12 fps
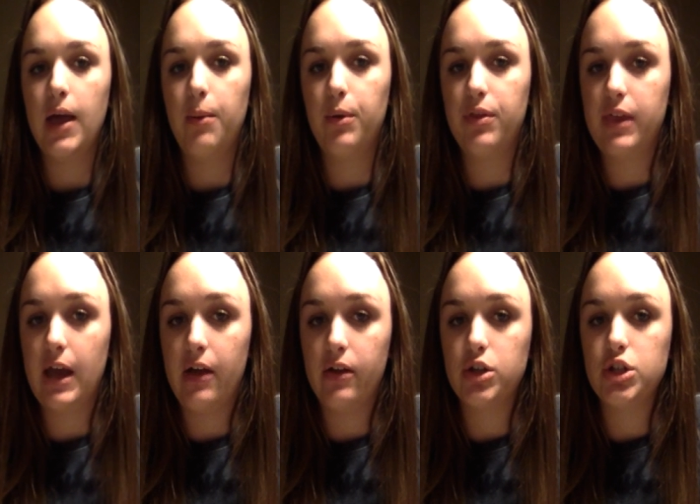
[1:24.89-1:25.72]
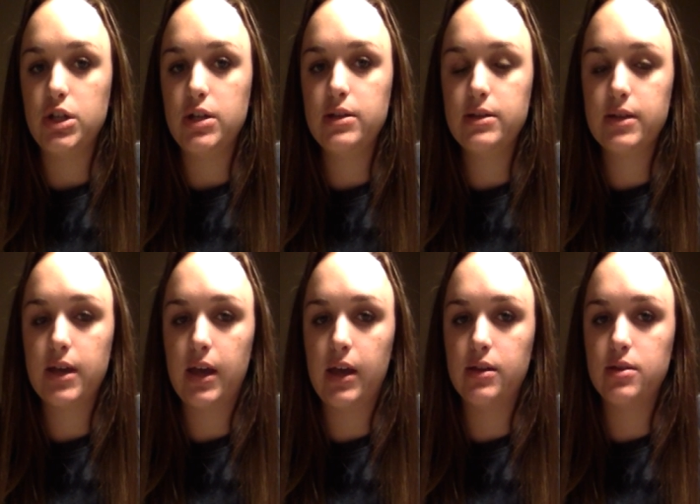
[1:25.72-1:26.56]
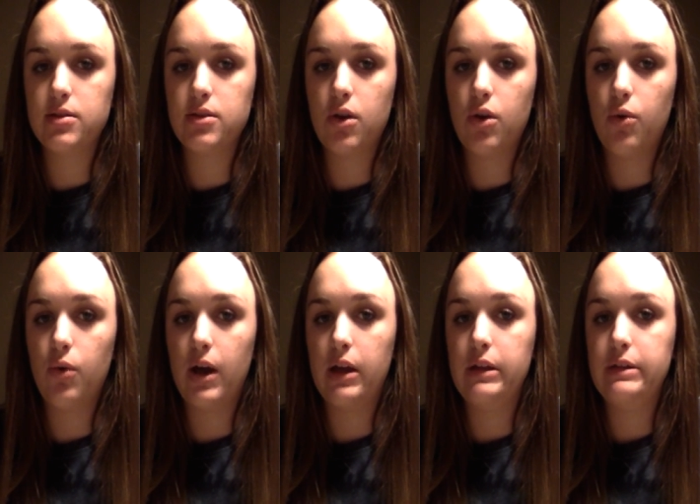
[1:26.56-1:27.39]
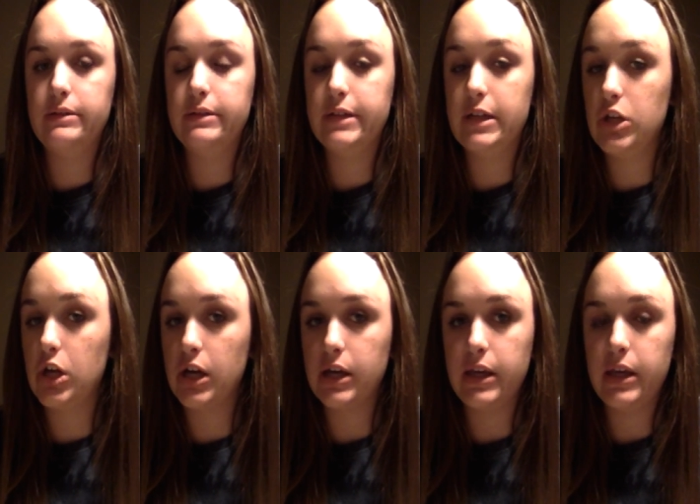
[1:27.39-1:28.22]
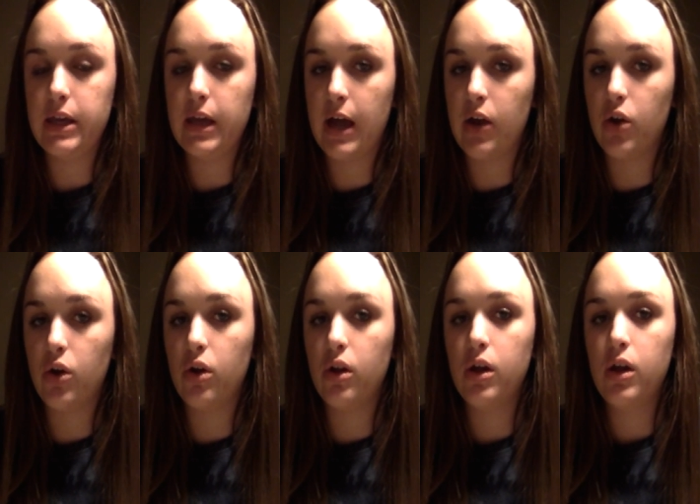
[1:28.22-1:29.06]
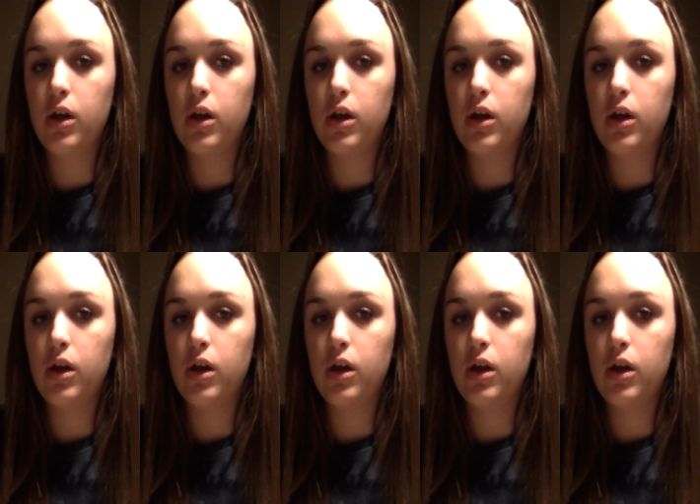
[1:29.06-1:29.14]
with the allergies, and so I did not eat at all.